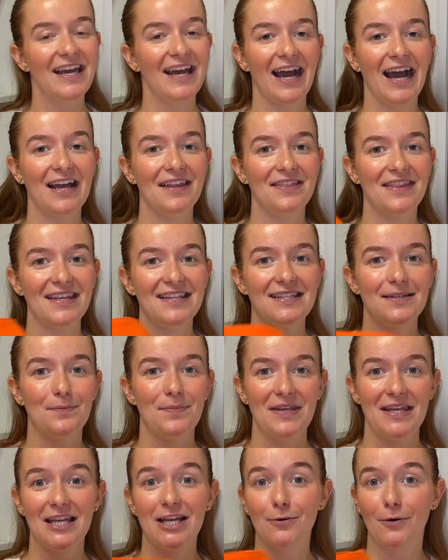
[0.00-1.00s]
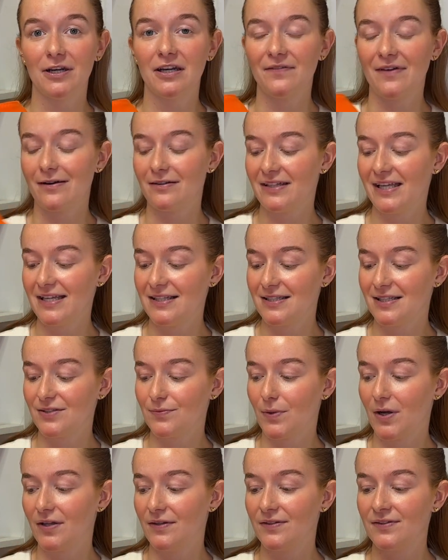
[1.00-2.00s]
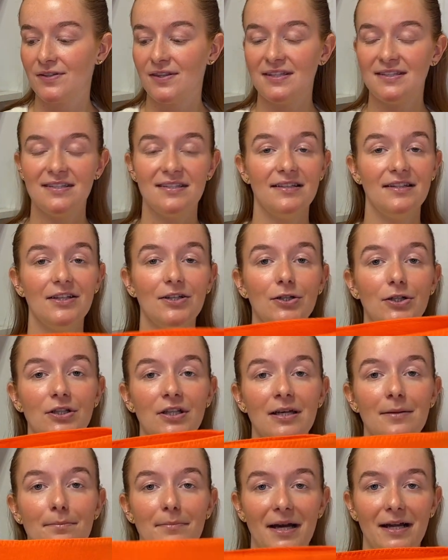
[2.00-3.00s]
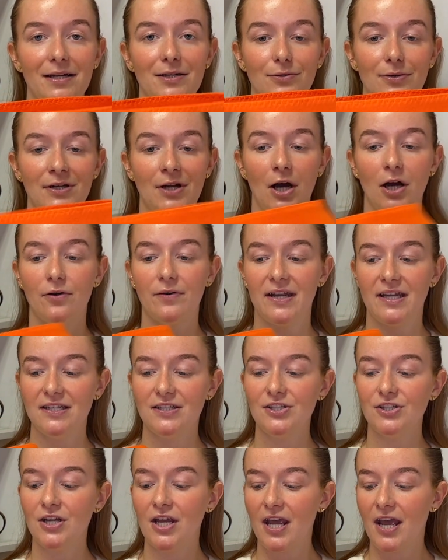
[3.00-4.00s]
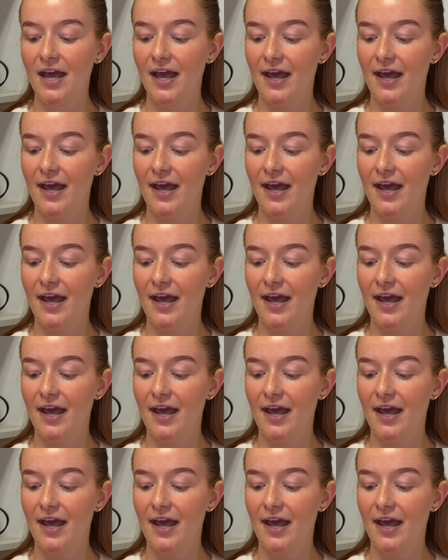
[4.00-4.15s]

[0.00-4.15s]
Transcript: and this being one of our latest ones. This is in the colour Mandarin Orange.